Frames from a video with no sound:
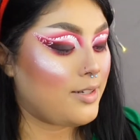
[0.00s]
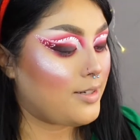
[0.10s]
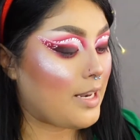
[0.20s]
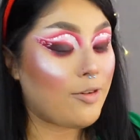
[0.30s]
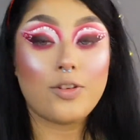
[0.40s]

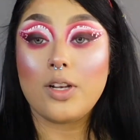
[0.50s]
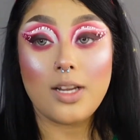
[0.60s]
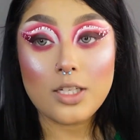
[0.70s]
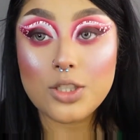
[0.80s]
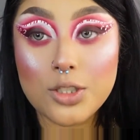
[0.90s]
Now for the
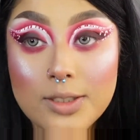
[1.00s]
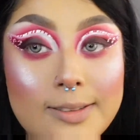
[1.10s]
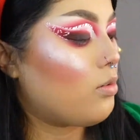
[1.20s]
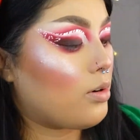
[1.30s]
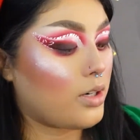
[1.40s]
lashes,
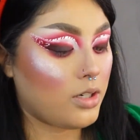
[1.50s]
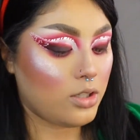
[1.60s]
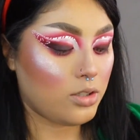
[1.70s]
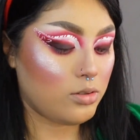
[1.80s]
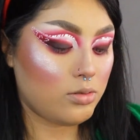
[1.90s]
we're gonna
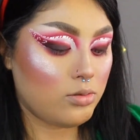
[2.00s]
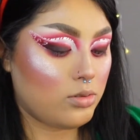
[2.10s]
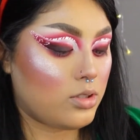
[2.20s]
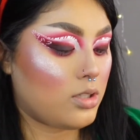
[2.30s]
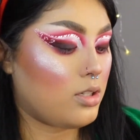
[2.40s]

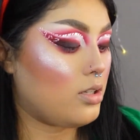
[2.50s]
use